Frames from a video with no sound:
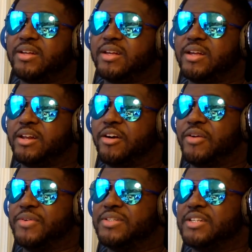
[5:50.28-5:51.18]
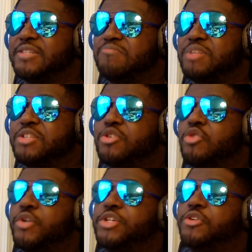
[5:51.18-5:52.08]
You know, it was this
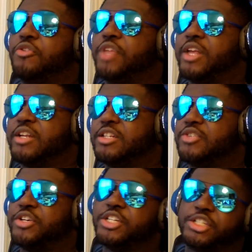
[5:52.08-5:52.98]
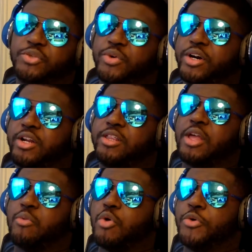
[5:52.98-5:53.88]
mystical ritual thing, this tradition where
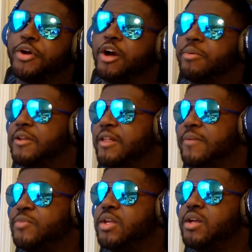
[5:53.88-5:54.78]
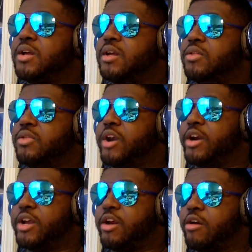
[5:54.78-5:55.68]
they woke up and he like, they're
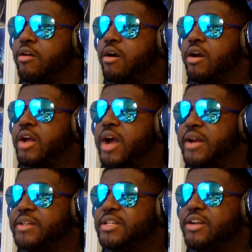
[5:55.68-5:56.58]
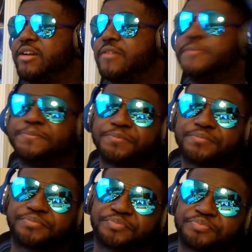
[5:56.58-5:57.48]
here, our God is here.
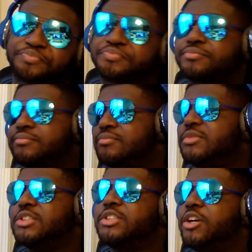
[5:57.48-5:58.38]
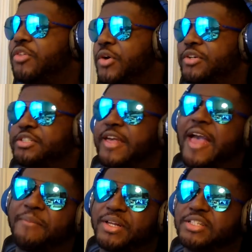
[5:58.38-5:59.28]
So they were just
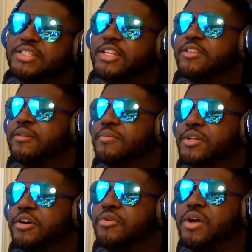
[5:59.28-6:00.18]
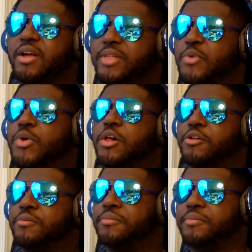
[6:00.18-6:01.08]
happy to see them, you know, they
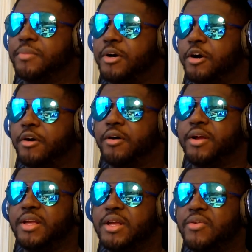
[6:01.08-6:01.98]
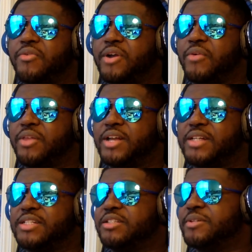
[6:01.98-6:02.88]
welcomed her without realizing the